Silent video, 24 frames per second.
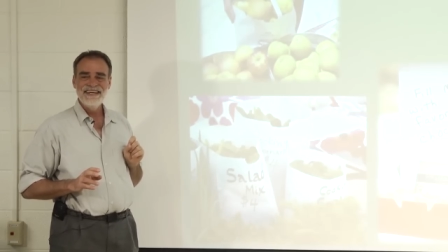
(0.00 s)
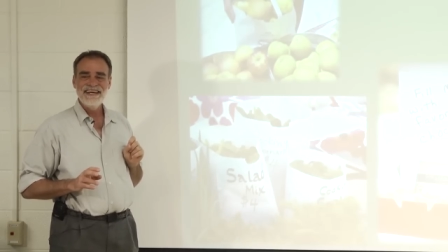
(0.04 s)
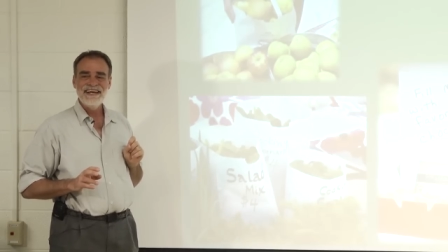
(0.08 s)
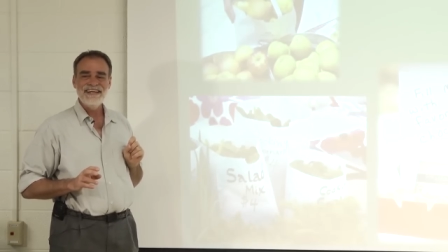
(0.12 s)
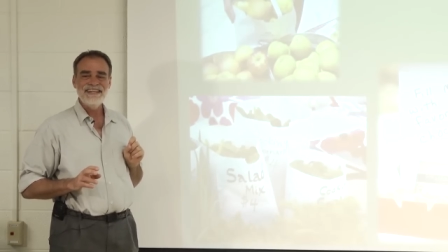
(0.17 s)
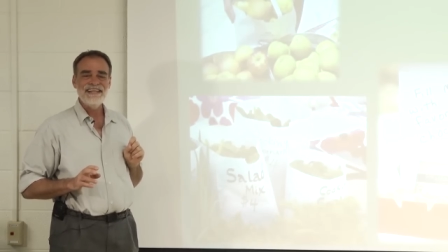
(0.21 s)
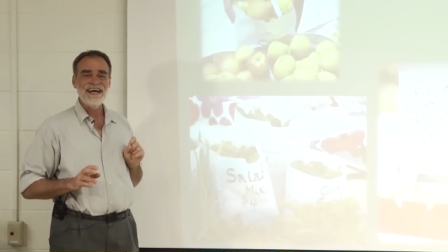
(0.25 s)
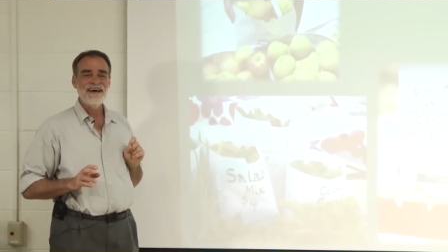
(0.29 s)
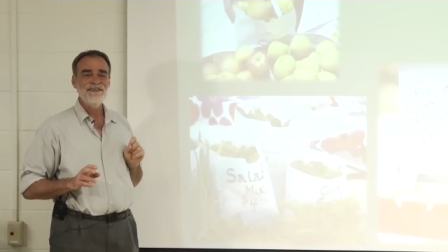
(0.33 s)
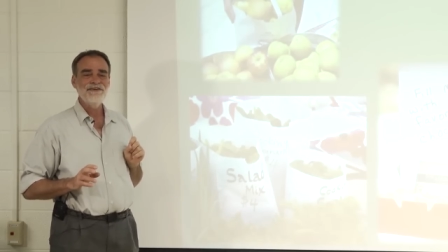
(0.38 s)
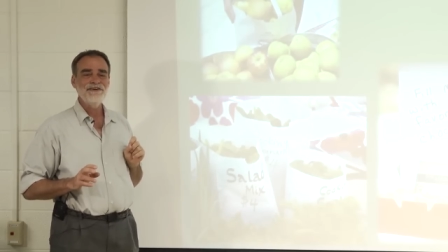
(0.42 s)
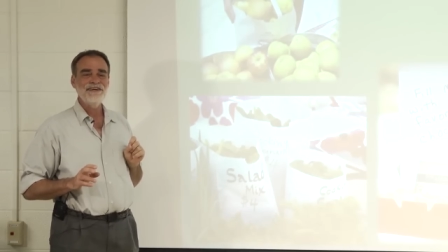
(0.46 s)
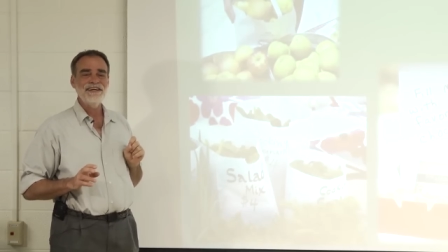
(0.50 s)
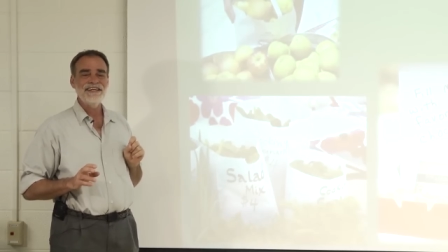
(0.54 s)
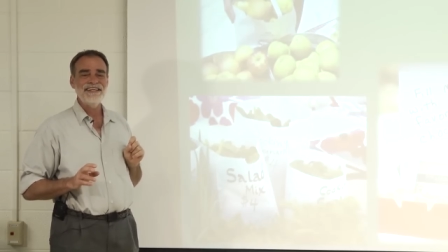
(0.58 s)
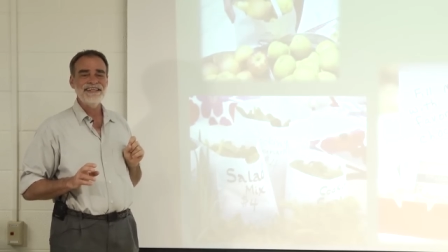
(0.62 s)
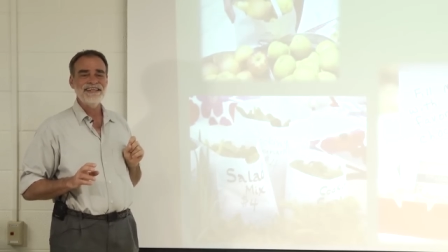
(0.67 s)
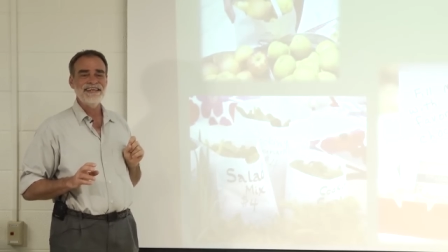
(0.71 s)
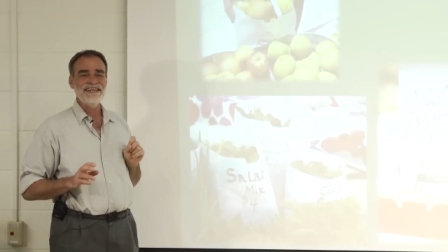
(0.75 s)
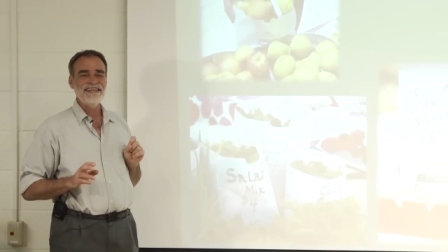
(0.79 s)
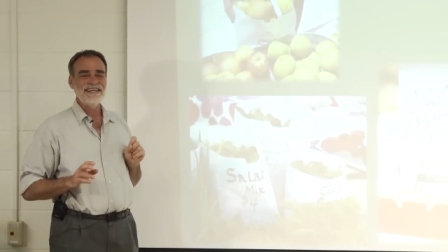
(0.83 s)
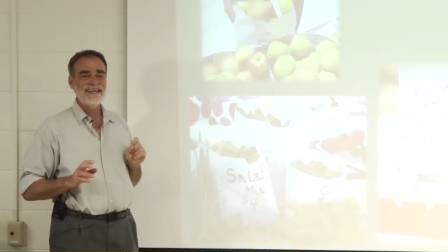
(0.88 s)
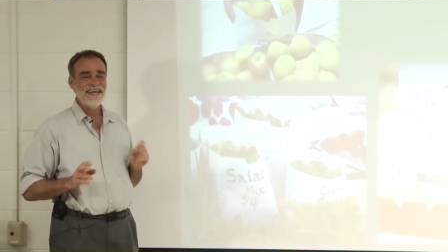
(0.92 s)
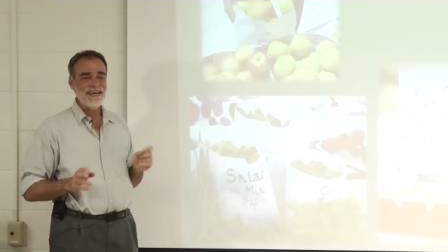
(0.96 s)
And now they're
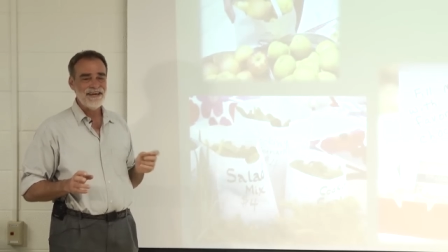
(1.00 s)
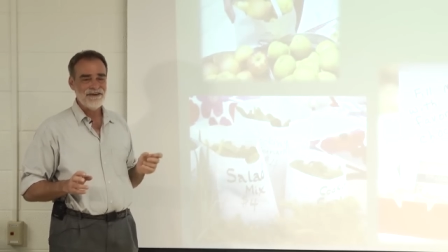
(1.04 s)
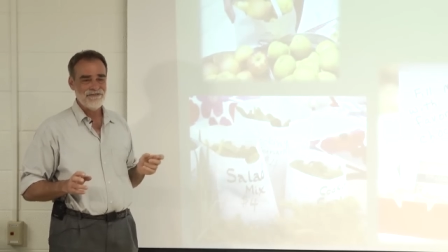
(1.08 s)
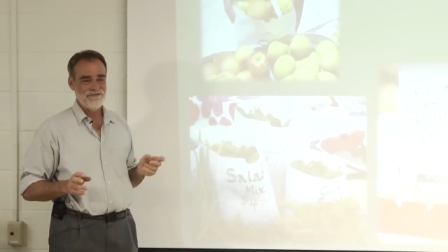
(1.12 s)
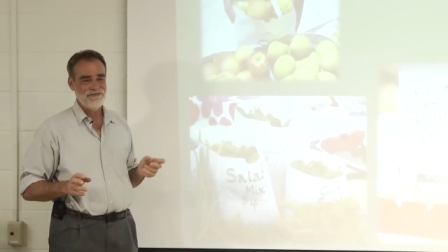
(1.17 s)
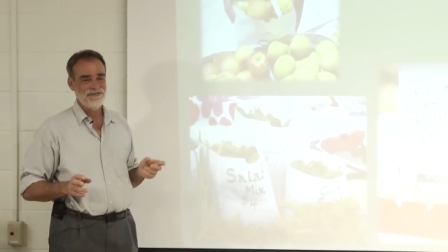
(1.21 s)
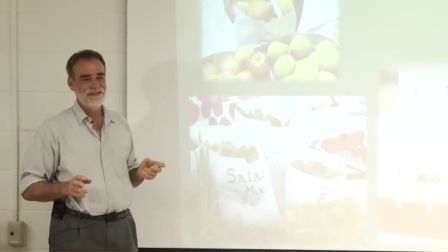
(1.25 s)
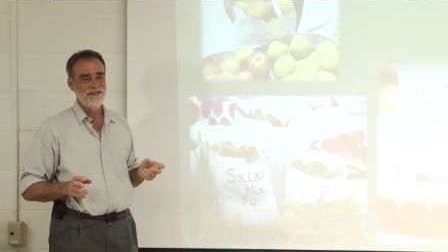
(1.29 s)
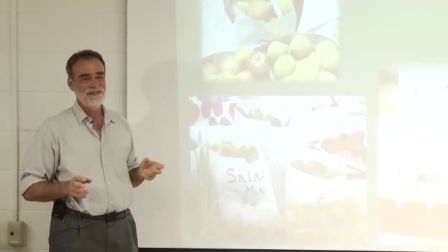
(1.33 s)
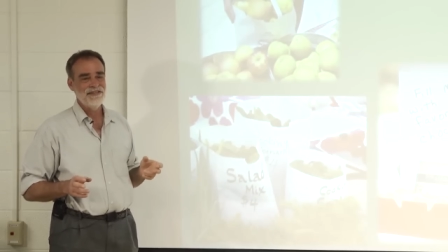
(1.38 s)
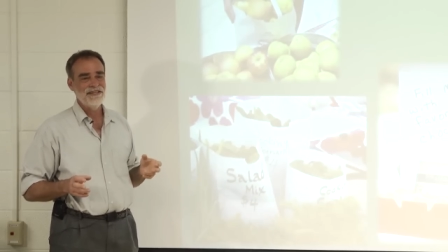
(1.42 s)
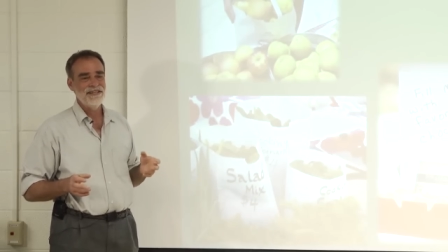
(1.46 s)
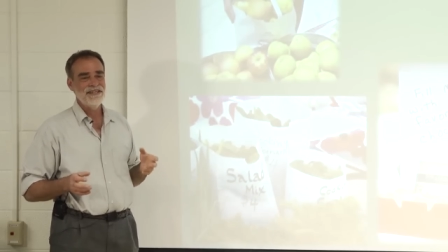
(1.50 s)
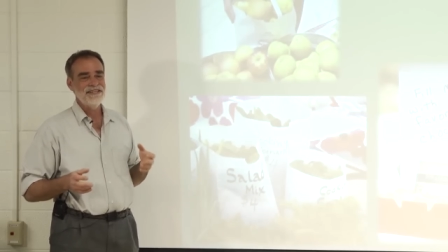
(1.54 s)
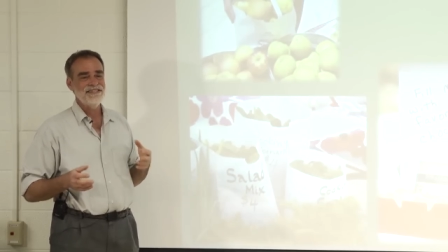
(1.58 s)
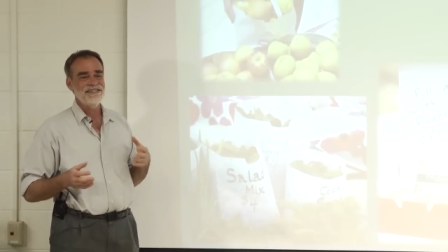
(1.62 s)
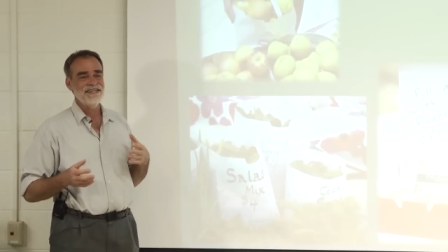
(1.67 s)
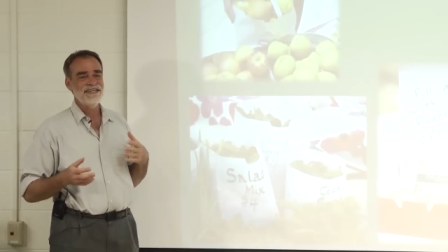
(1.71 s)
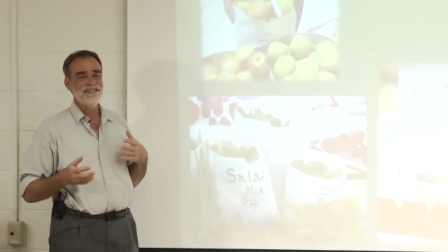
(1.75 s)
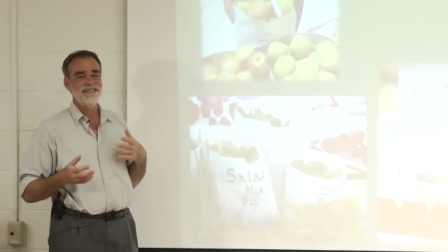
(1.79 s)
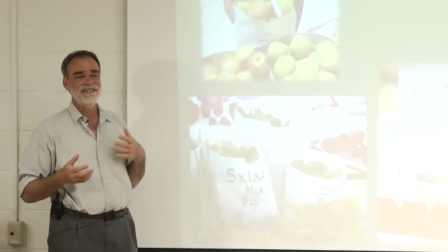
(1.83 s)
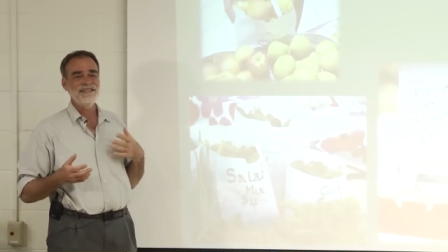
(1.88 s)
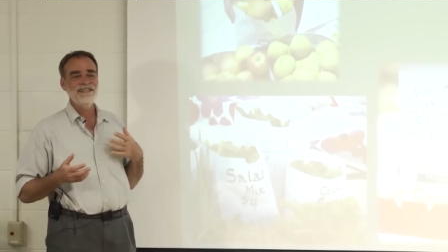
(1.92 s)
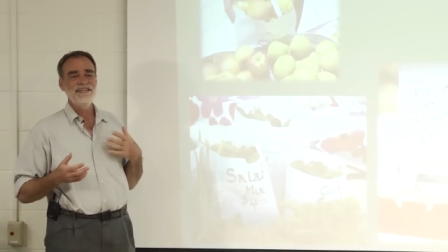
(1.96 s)
getting a gift.
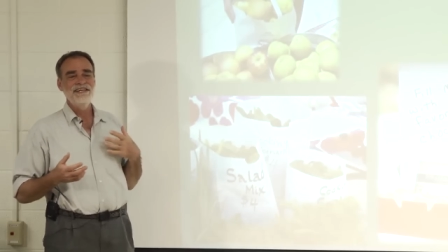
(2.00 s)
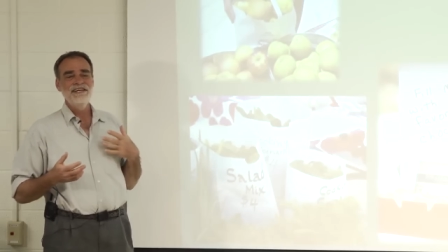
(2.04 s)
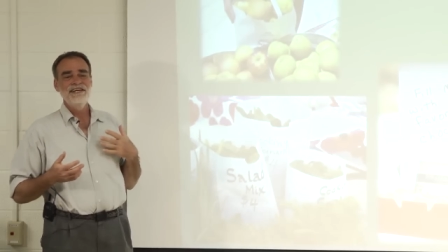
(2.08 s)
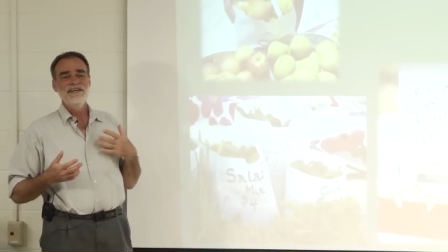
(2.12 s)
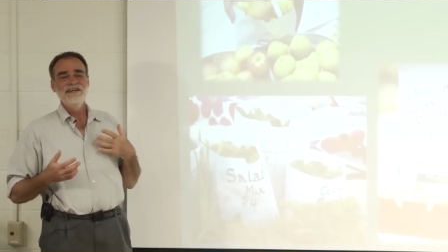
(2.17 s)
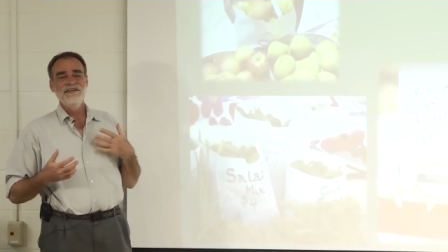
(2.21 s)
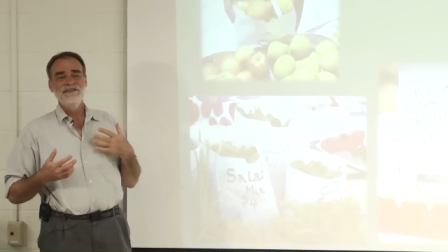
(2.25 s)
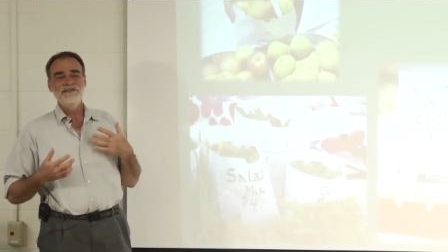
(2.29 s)
It's like the,